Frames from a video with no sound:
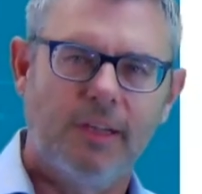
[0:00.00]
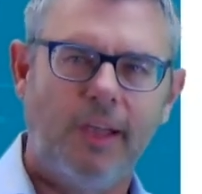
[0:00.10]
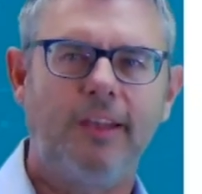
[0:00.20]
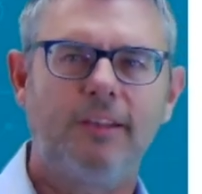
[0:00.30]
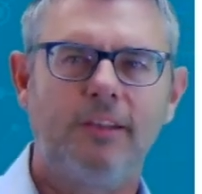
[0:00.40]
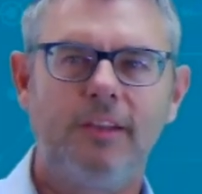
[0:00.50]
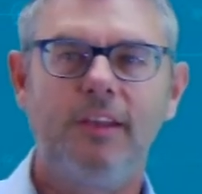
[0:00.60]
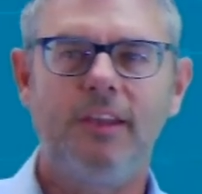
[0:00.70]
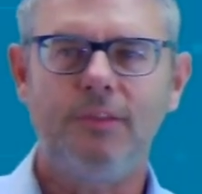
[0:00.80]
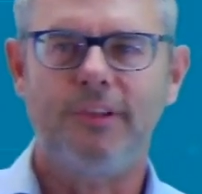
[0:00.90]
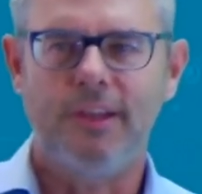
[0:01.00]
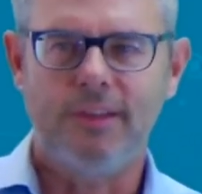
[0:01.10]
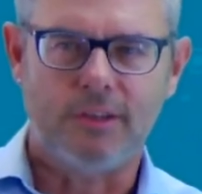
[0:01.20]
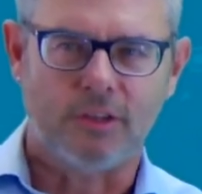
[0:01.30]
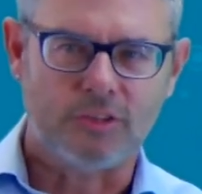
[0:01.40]
and even
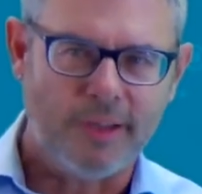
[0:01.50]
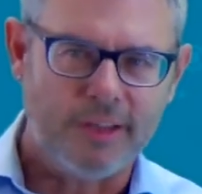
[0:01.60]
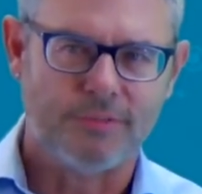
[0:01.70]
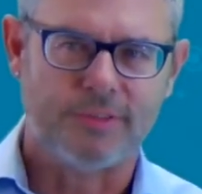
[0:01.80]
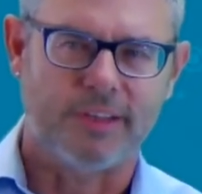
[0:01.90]
in the automotive